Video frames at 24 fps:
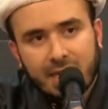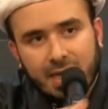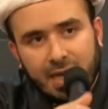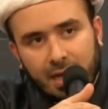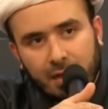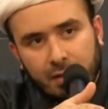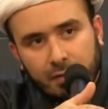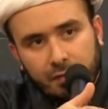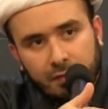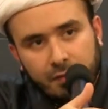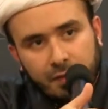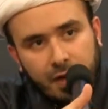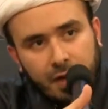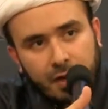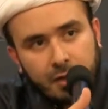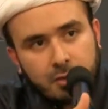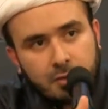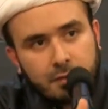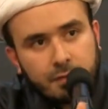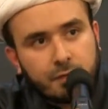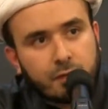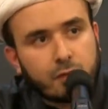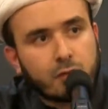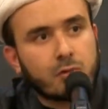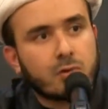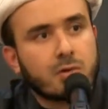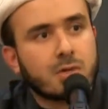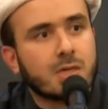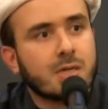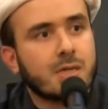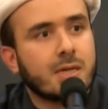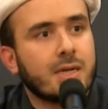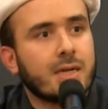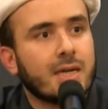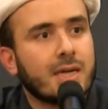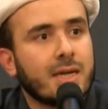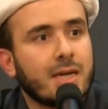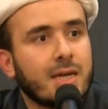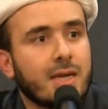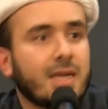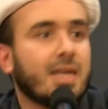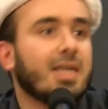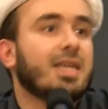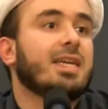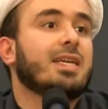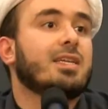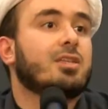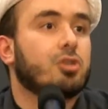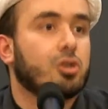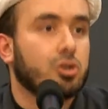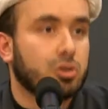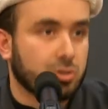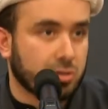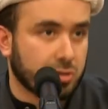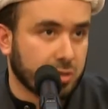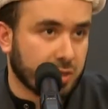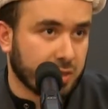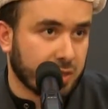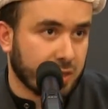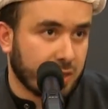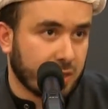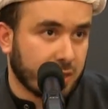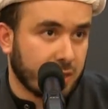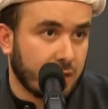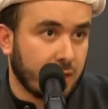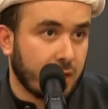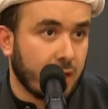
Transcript: hellfire for eternity.